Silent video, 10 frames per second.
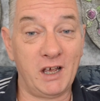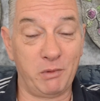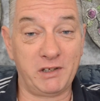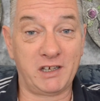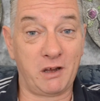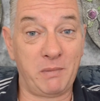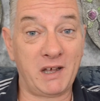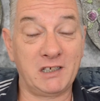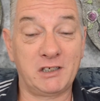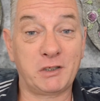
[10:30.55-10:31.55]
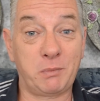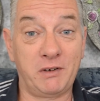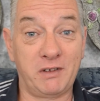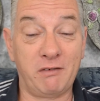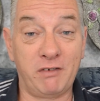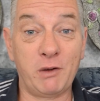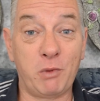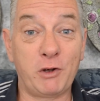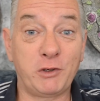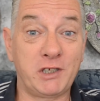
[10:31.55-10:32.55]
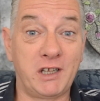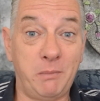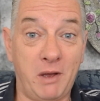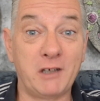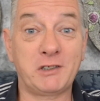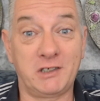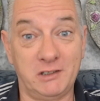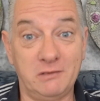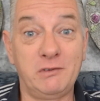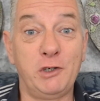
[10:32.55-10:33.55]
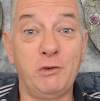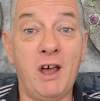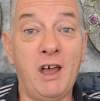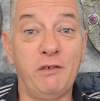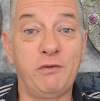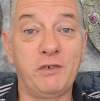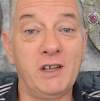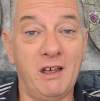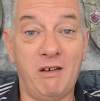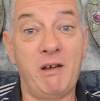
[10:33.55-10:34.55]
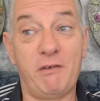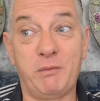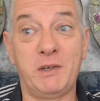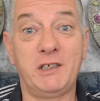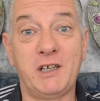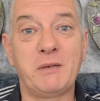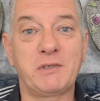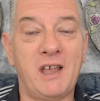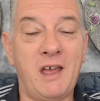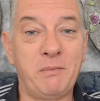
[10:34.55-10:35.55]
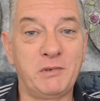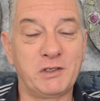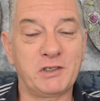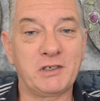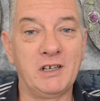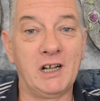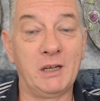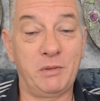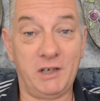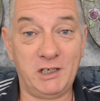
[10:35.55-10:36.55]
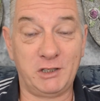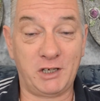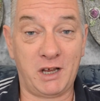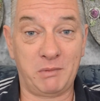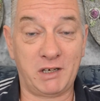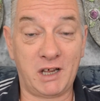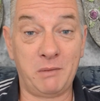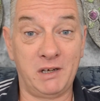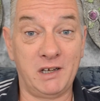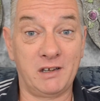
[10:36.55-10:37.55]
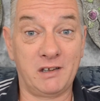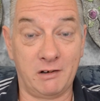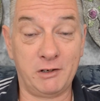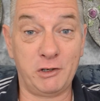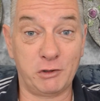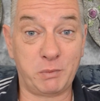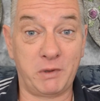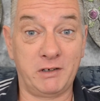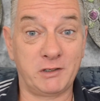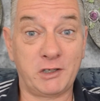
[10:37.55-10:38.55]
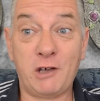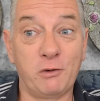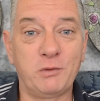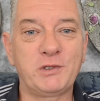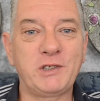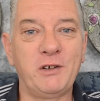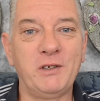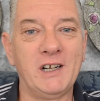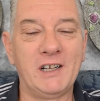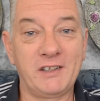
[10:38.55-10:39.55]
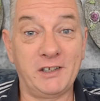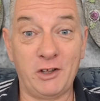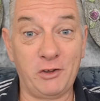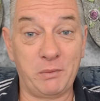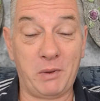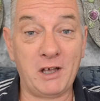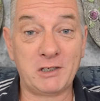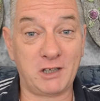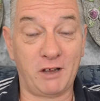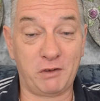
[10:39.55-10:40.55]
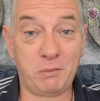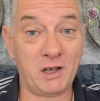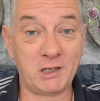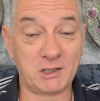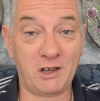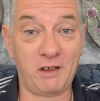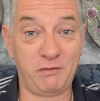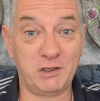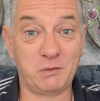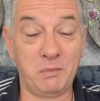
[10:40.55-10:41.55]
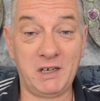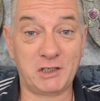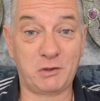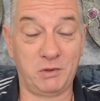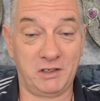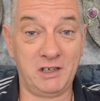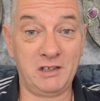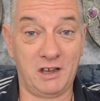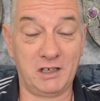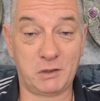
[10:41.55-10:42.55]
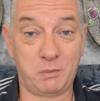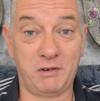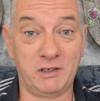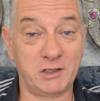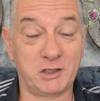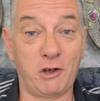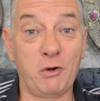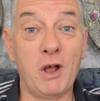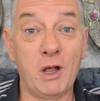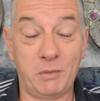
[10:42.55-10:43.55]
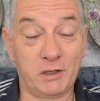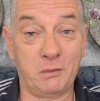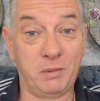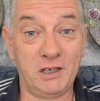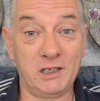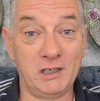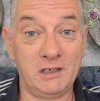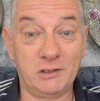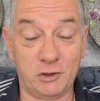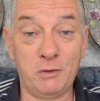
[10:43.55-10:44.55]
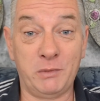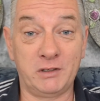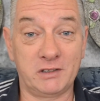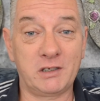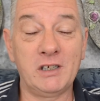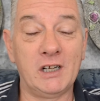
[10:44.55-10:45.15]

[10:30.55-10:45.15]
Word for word: And when they go back into spirit, they're reawakened to their past and new life, however many times that happens but each time they come here, they're a new spirit and soul. So they're not the past life. The past life is mixed within their spirit and soul, but completely dormant.